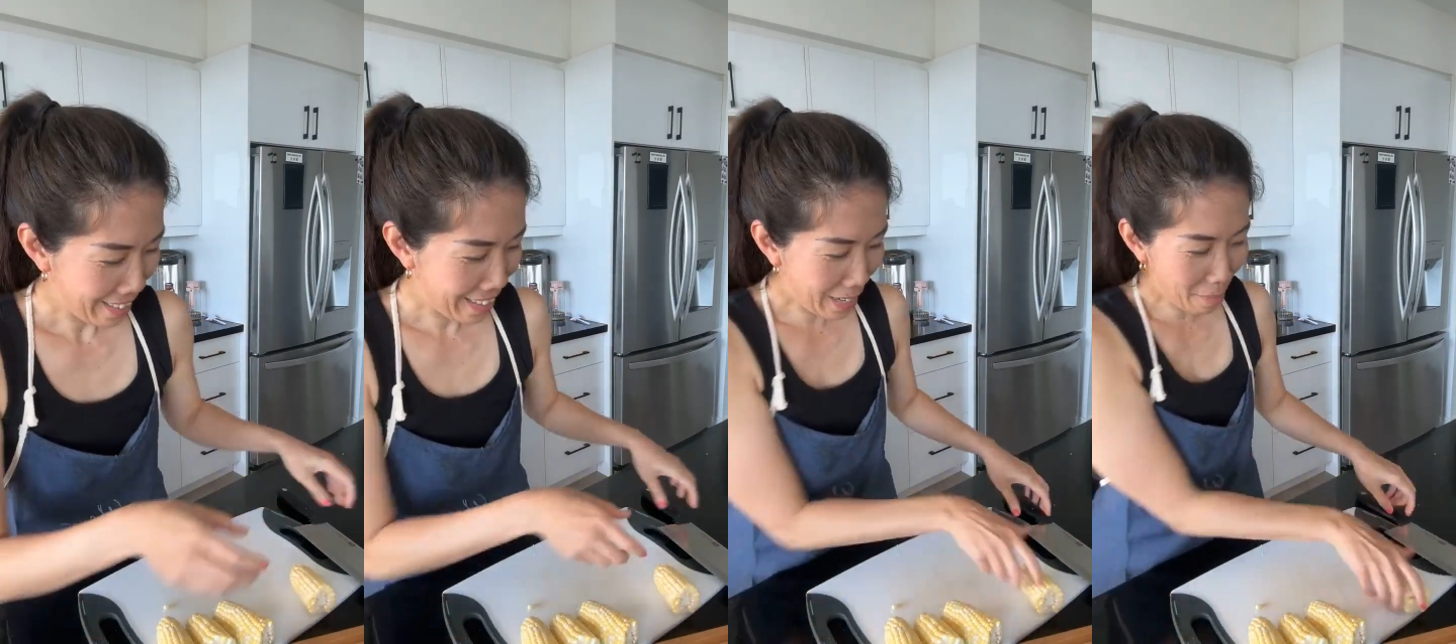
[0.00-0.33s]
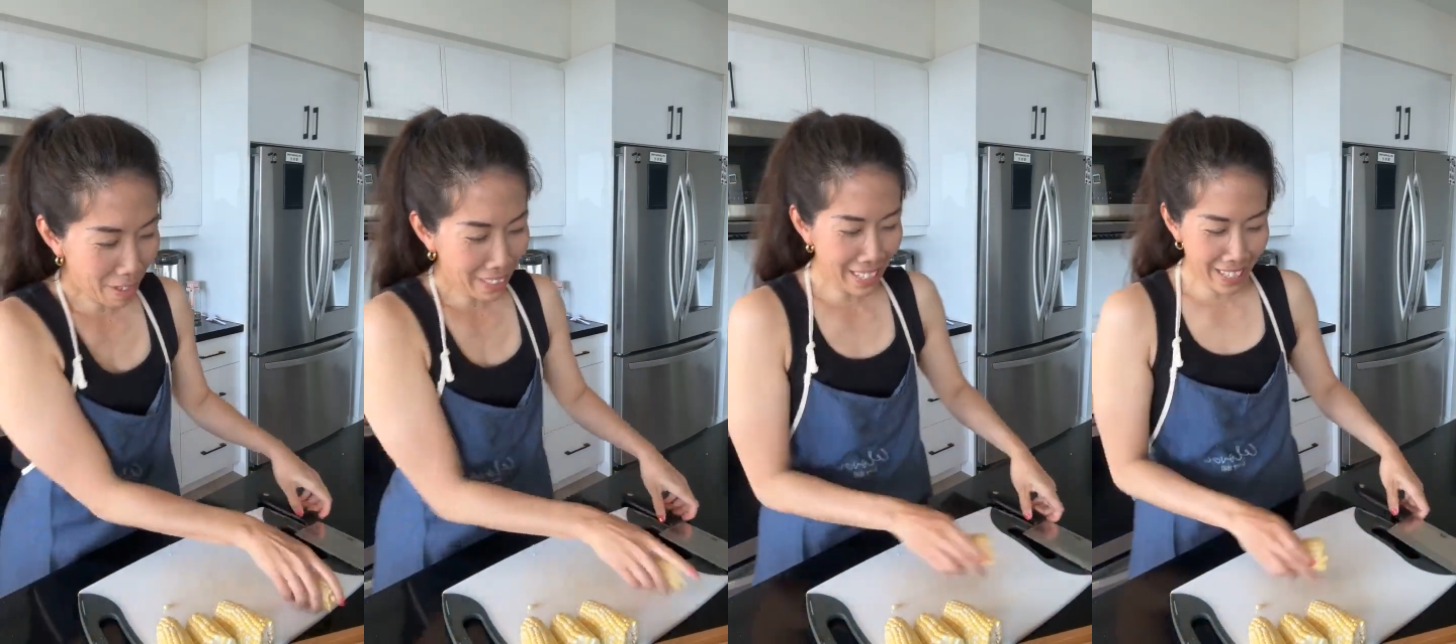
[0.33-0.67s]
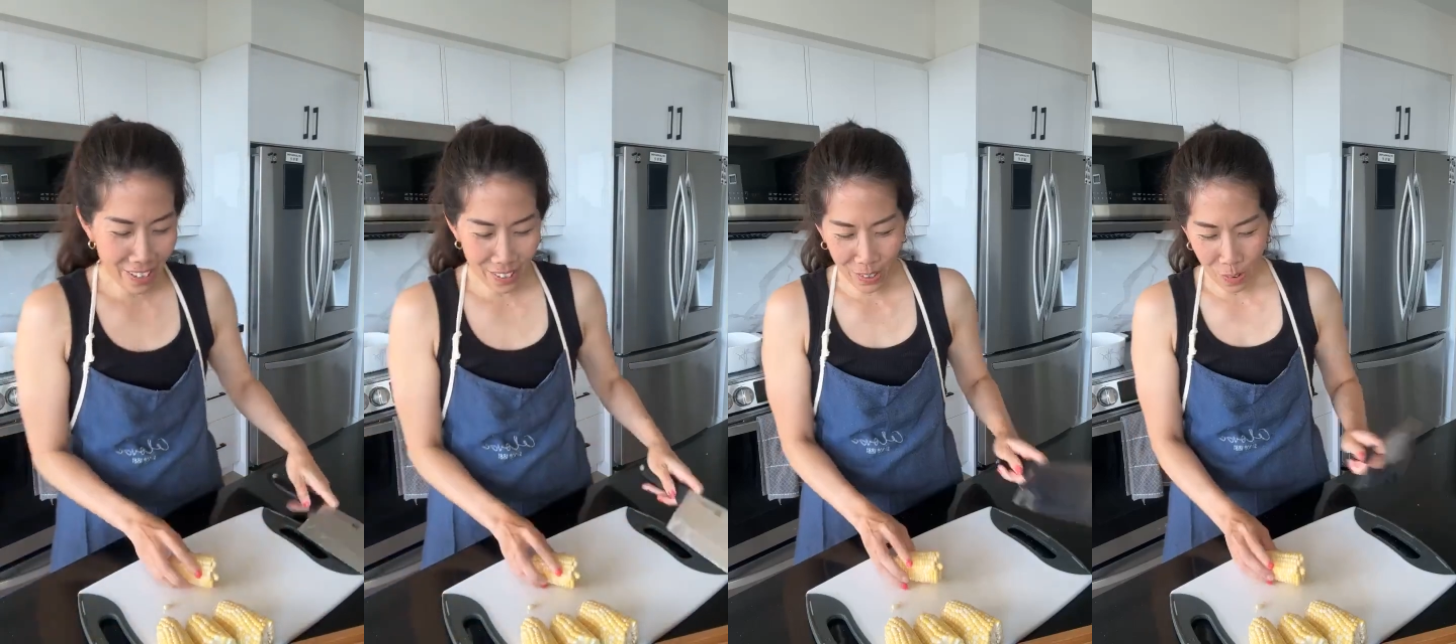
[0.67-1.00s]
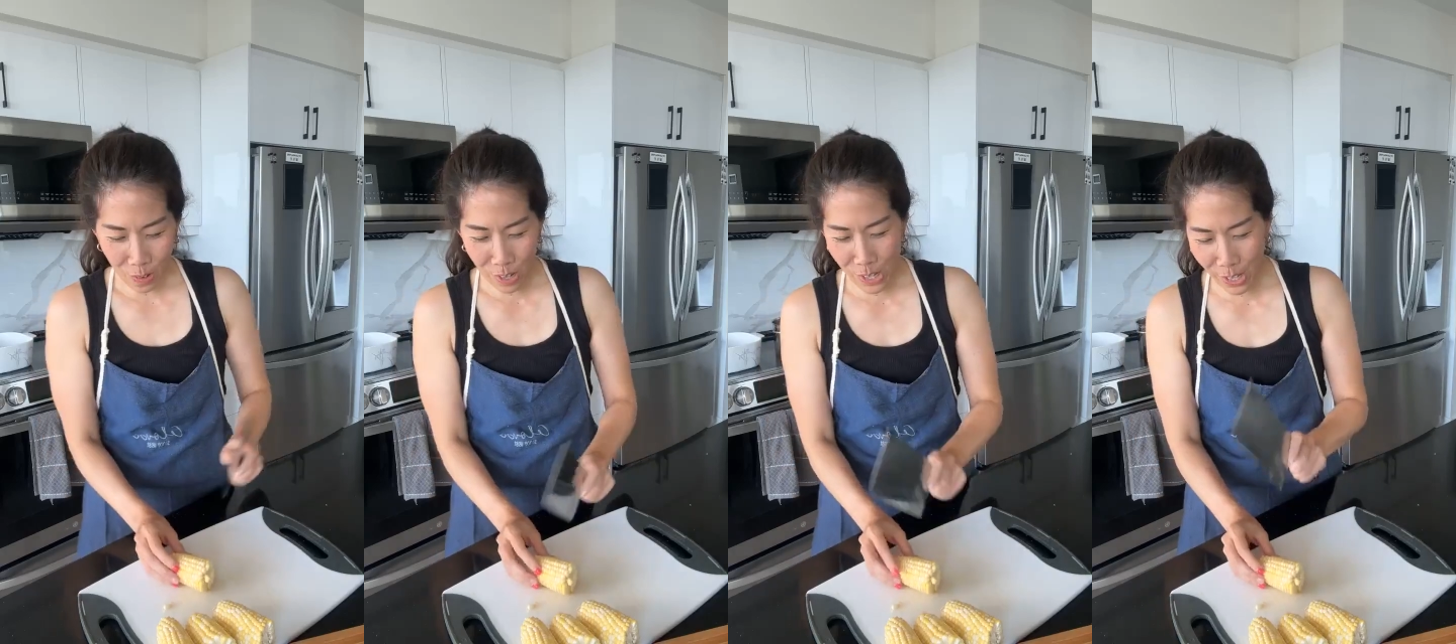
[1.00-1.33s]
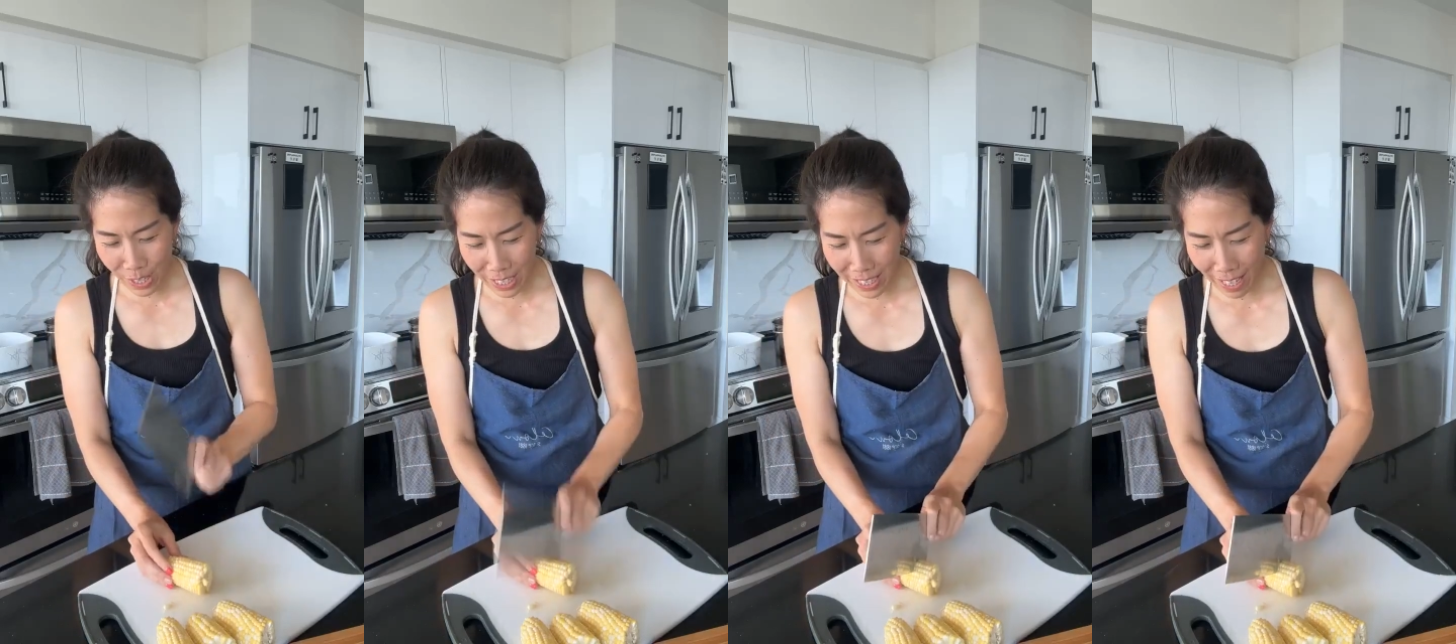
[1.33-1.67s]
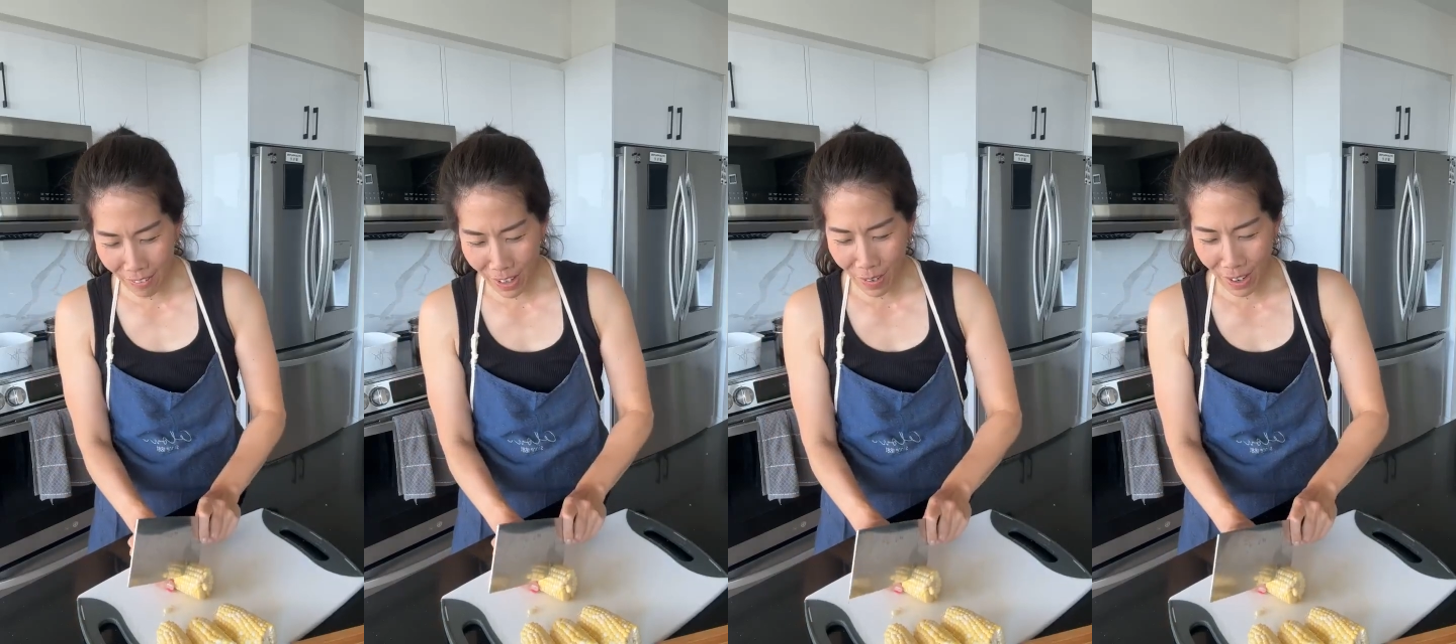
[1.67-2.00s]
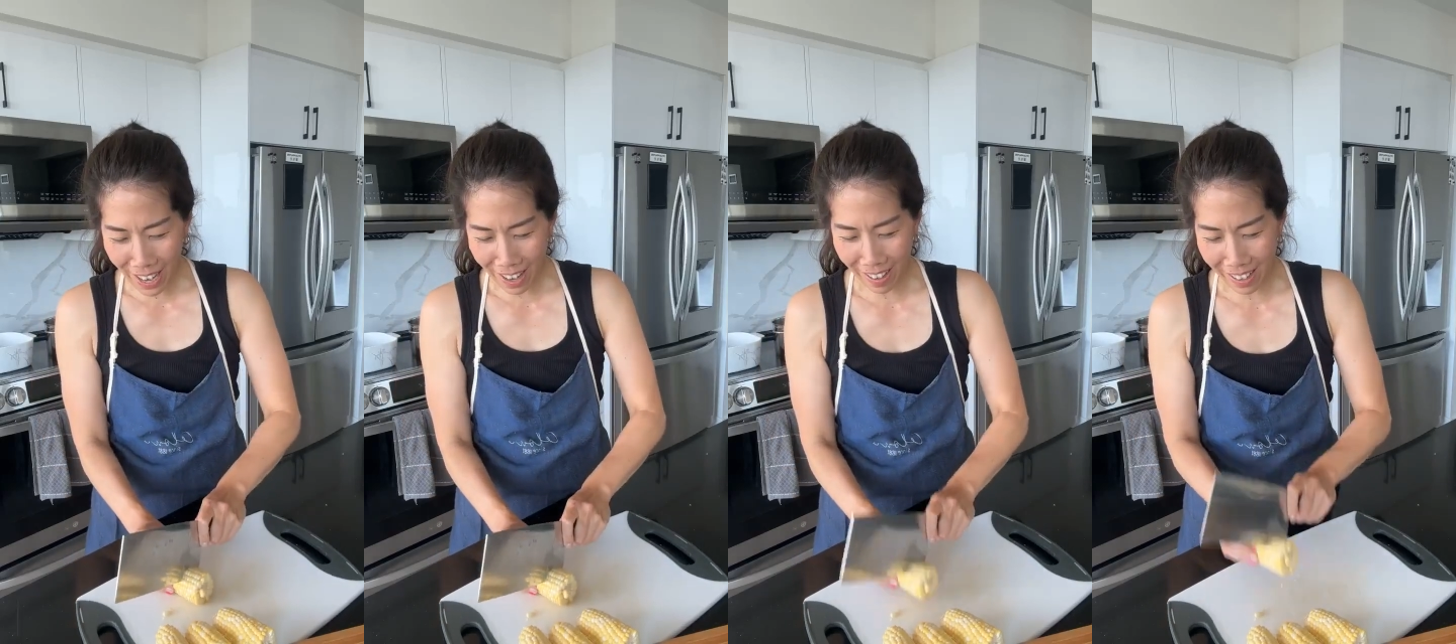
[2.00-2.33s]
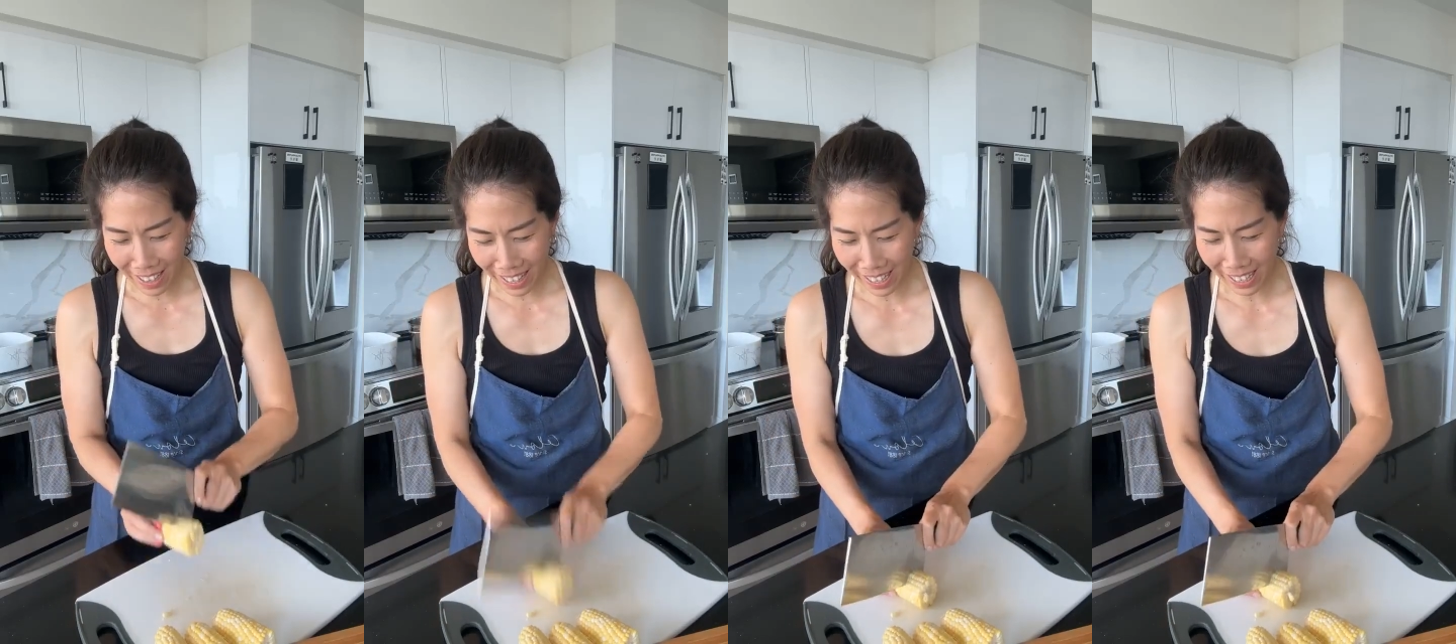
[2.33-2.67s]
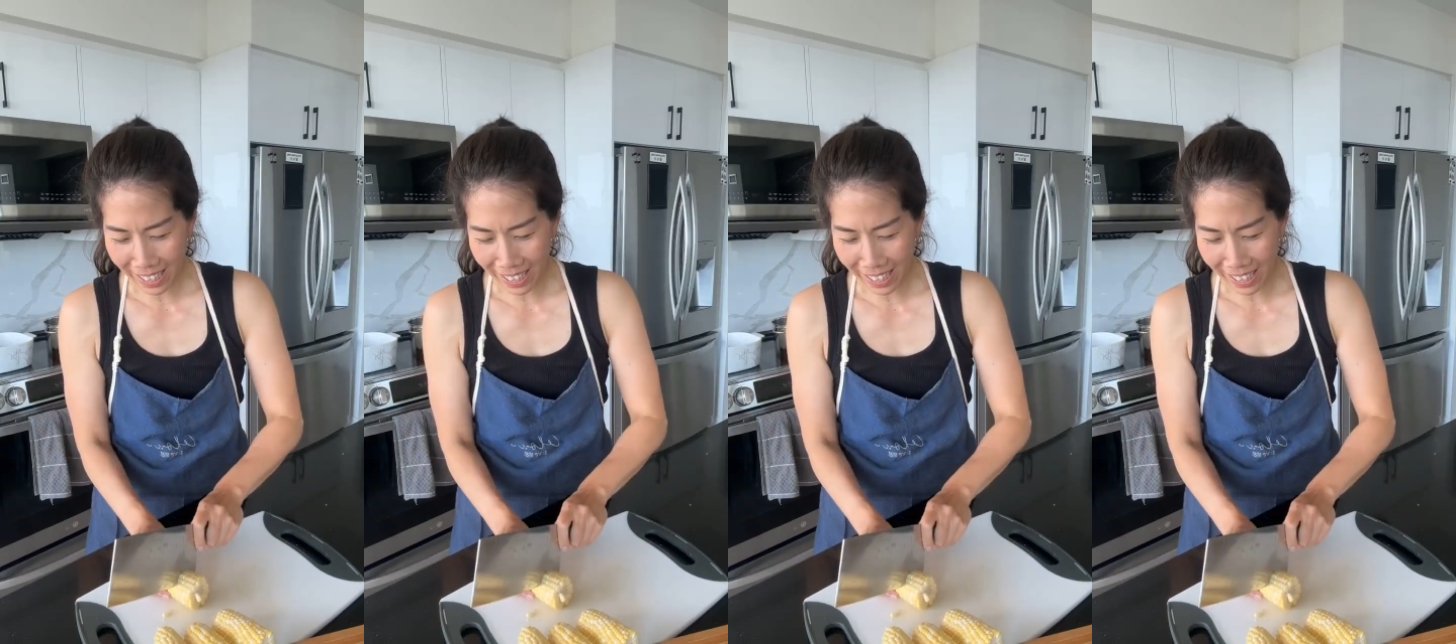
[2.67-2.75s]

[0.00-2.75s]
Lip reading: Then I'm not getting all the corn juices everywhere.